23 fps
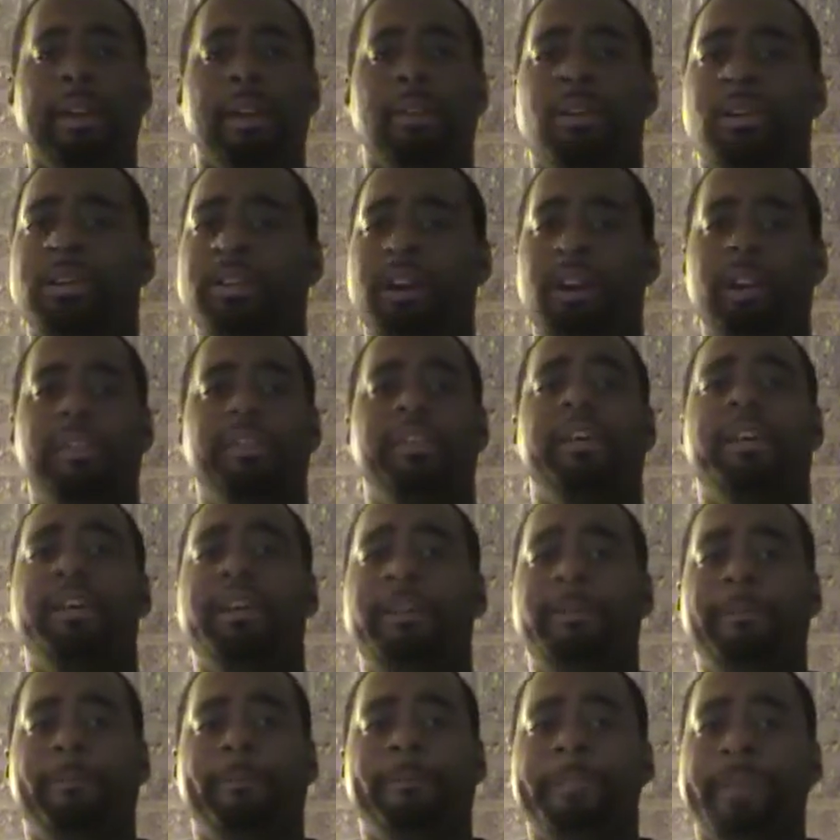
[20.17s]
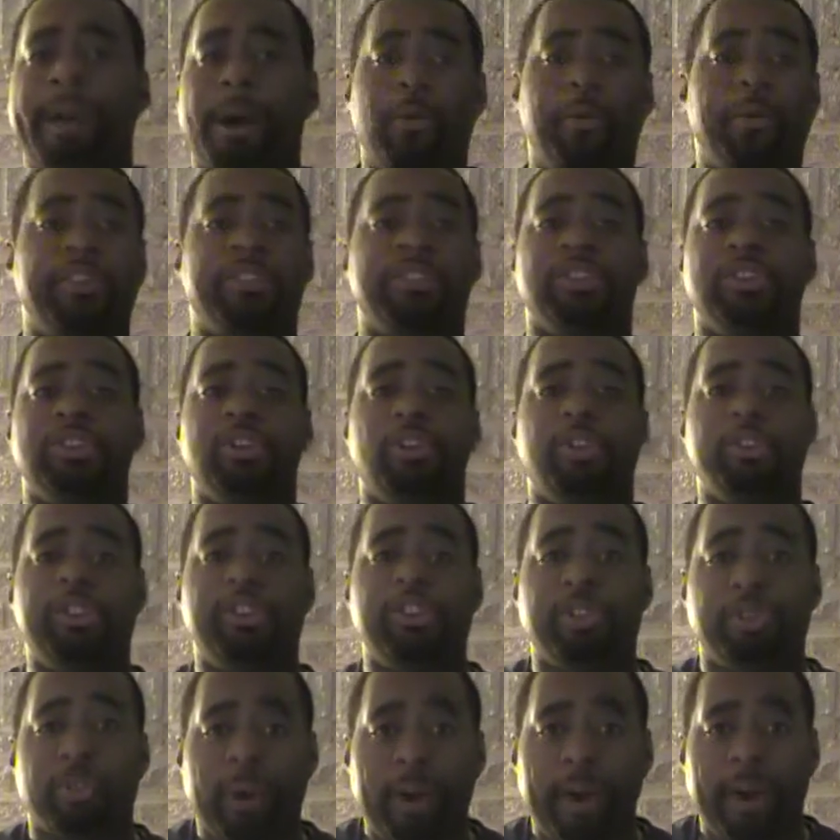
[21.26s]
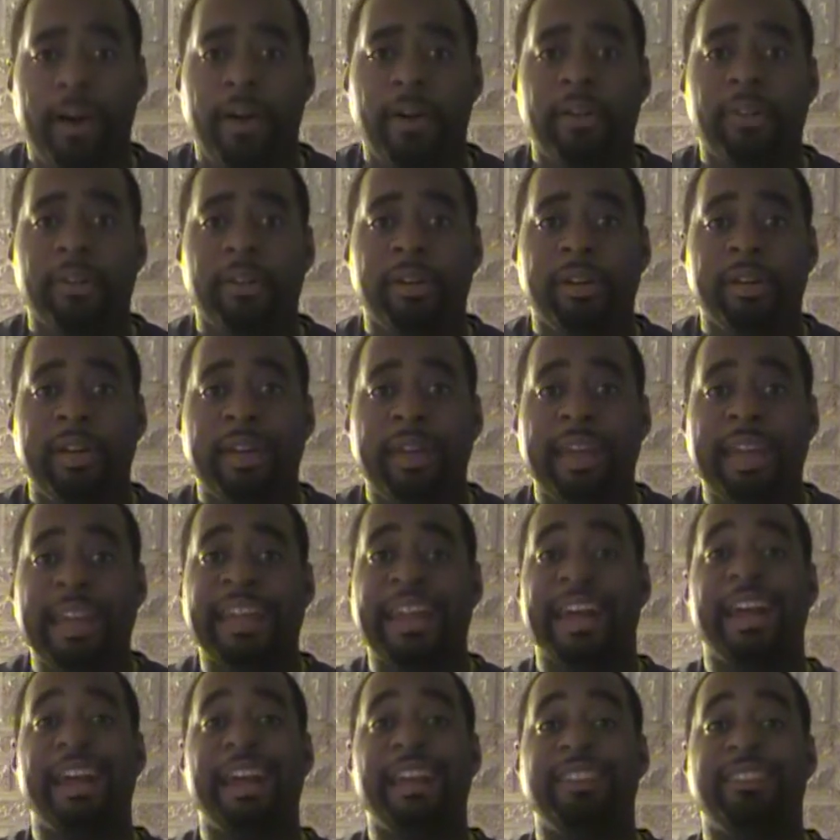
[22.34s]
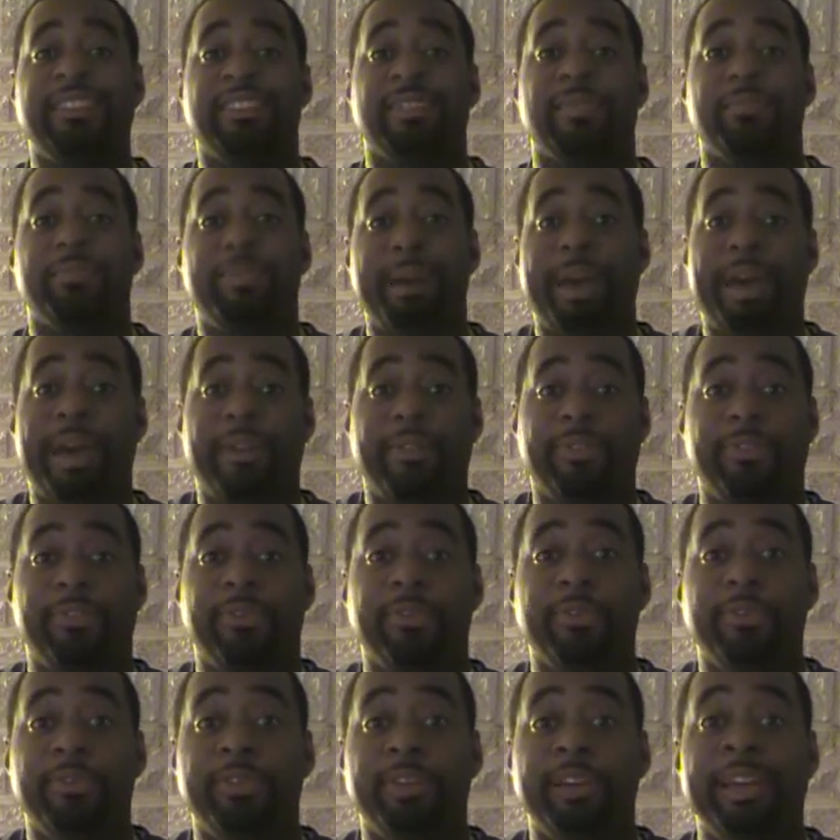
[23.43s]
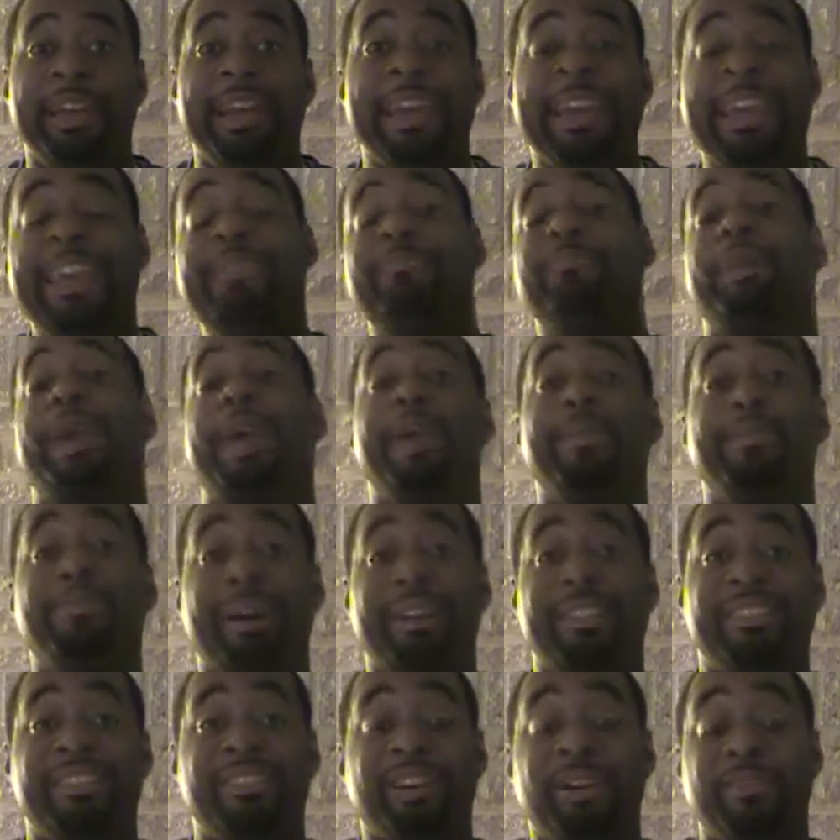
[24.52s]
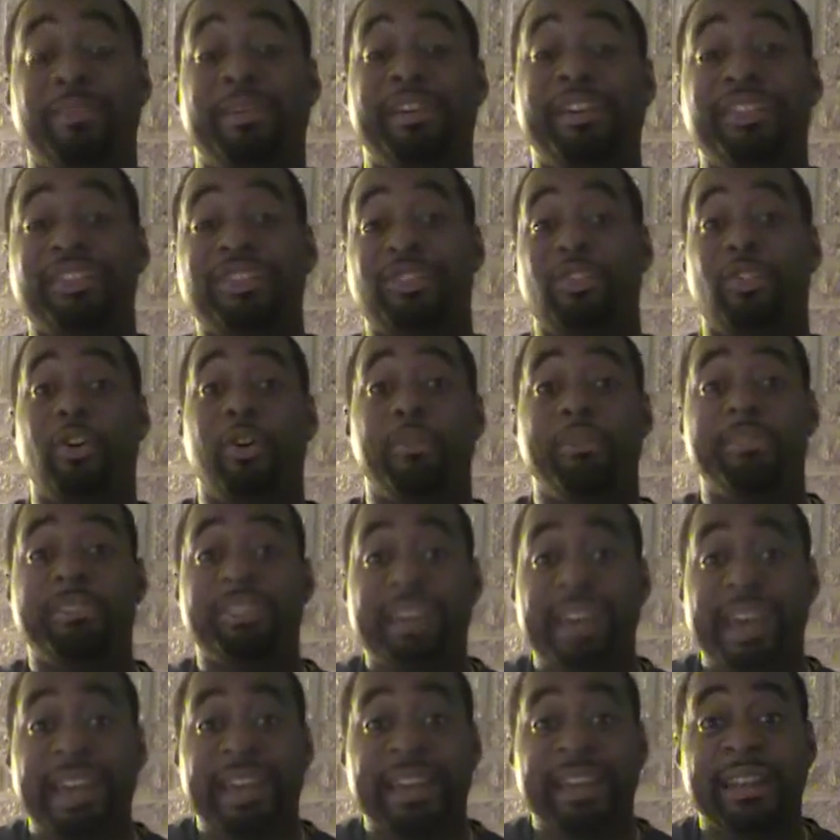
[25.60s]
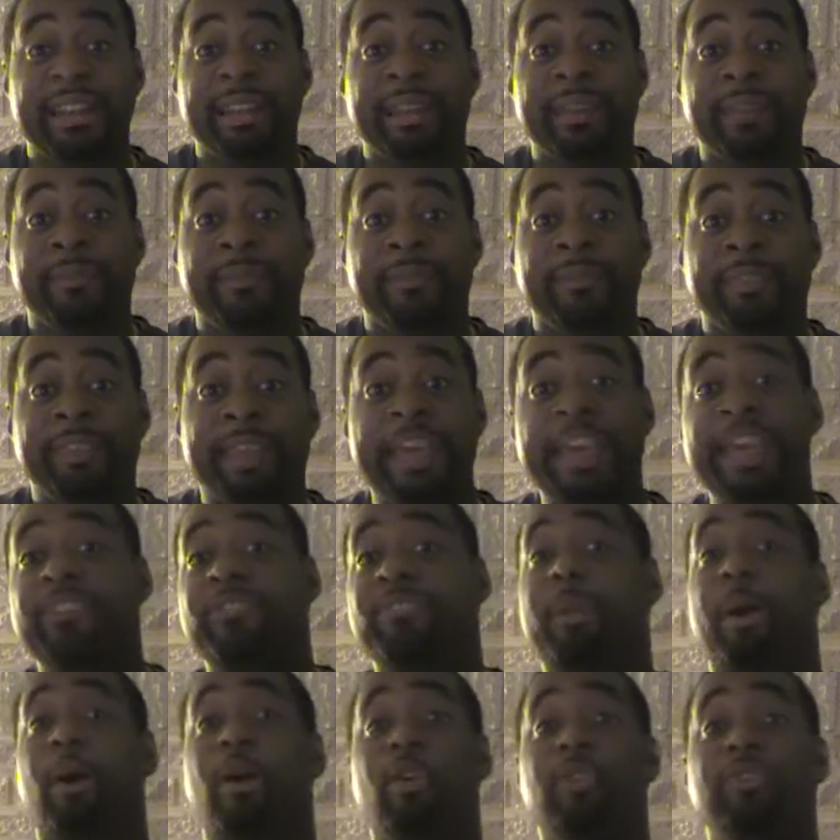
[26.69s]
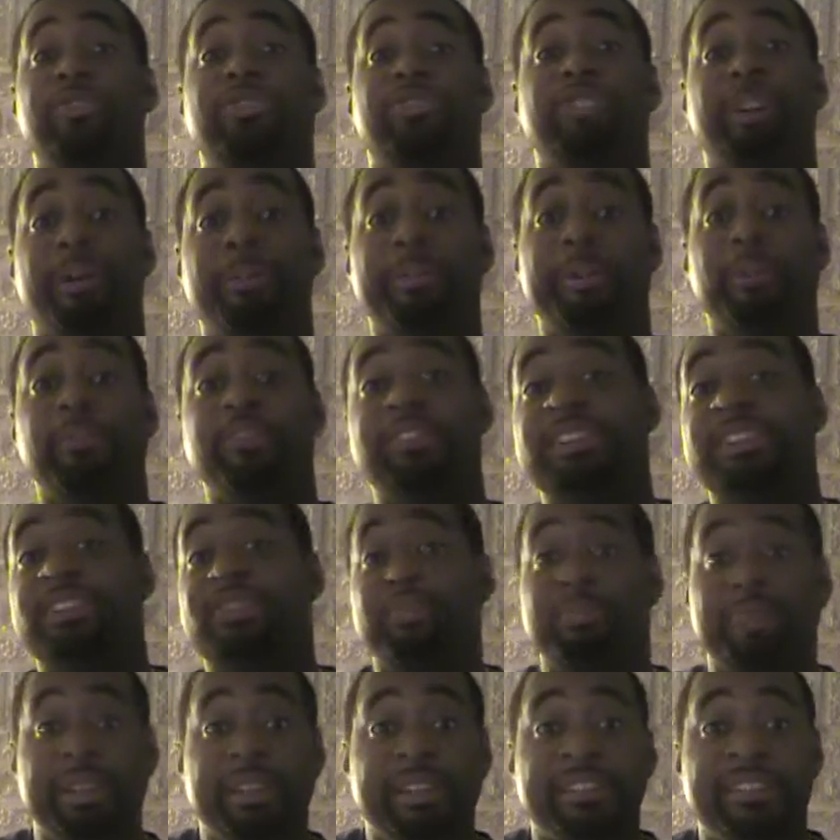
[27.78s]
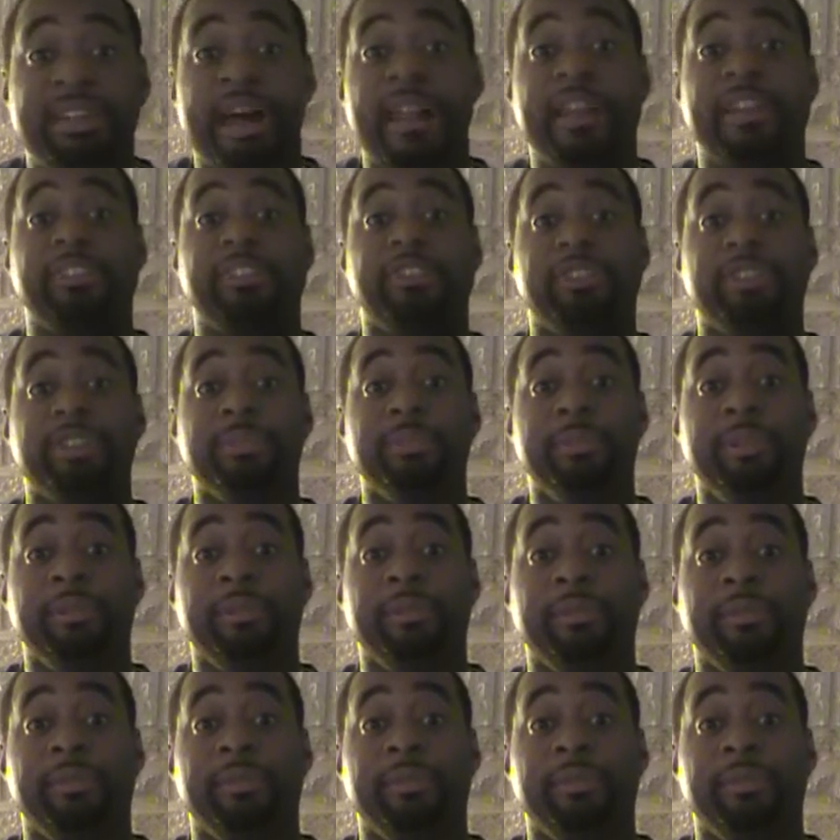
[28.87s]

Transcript: Or the other day, I went to a Golden Corral and I ate some bad food. It made my stomach so upset that even my own stomach was giving me the silent treatment.